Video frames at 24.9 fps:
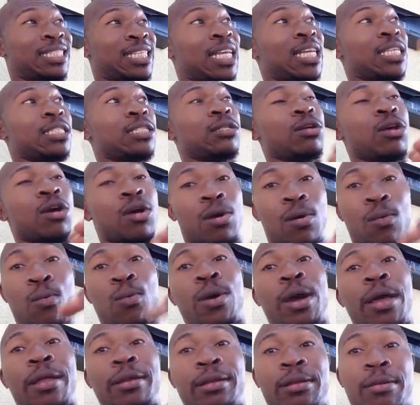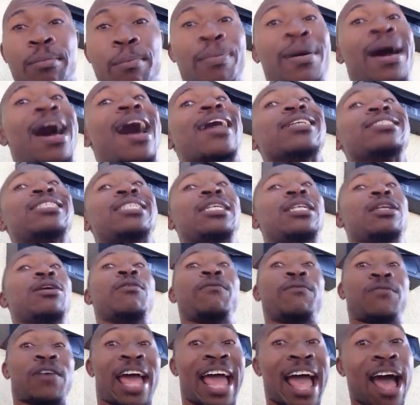This, what
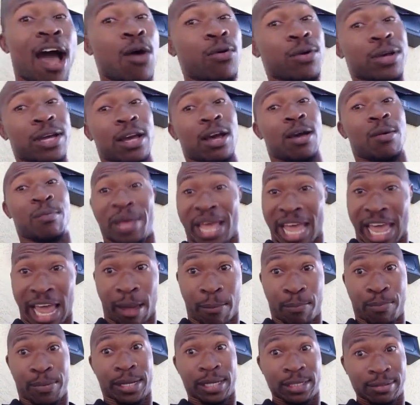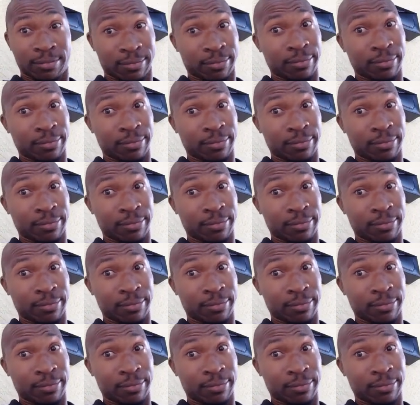positive outcome happened.